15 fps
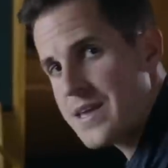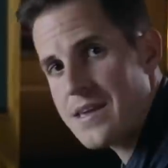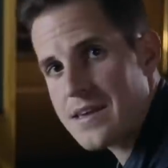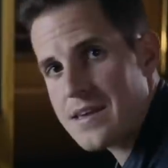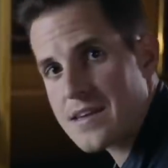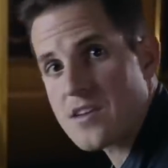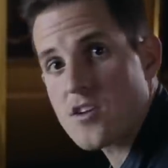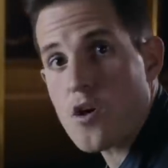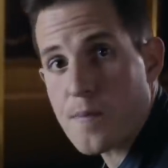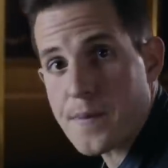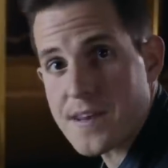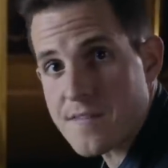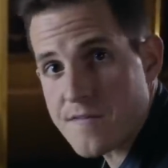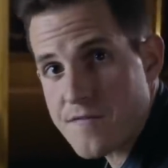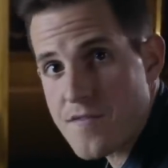them here
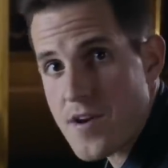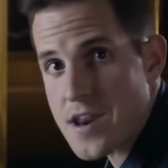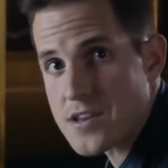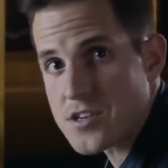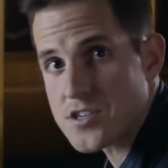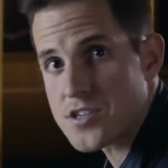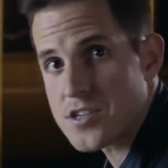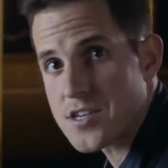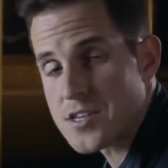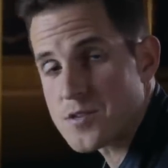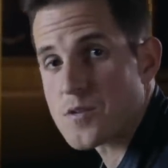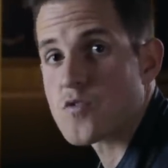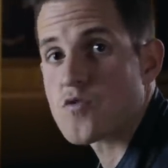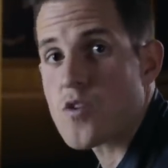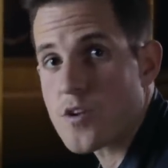copied in French
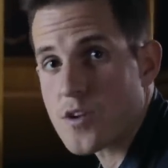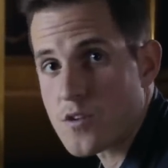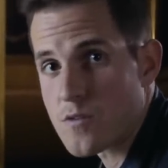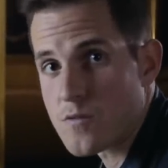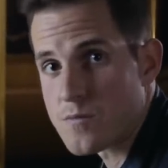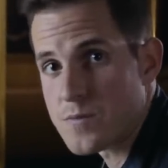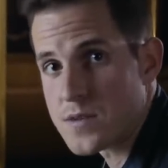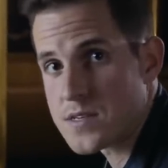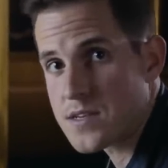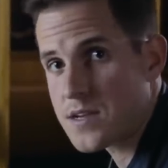into a chronicle from the